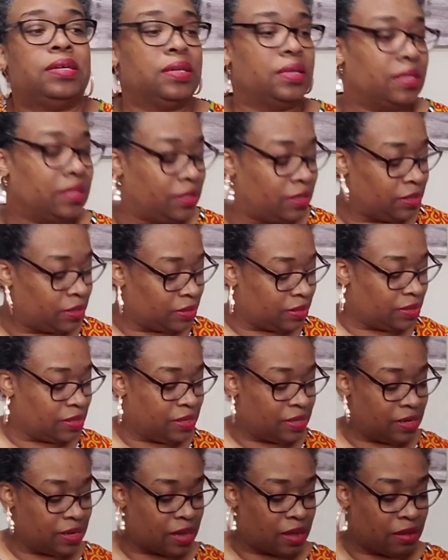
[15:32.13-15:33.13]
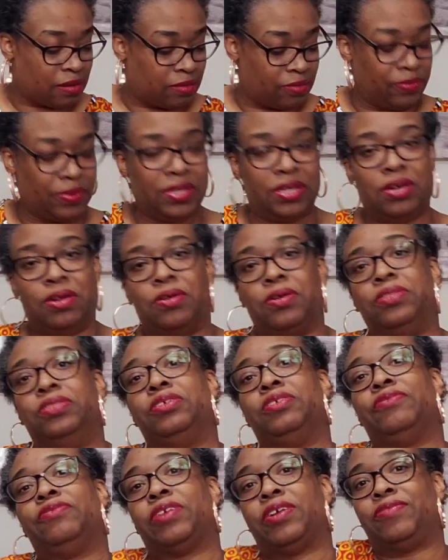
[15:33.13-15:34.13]
when you're going
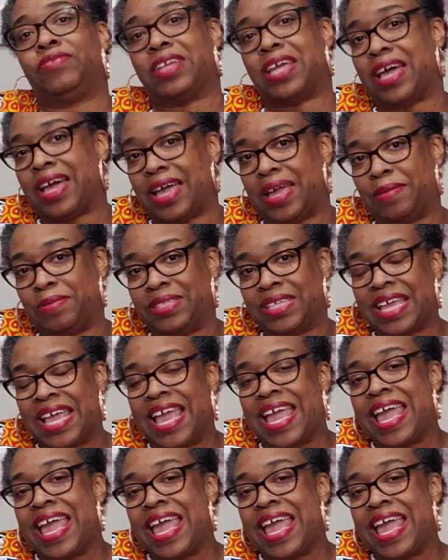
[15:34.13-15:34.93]
through rough times.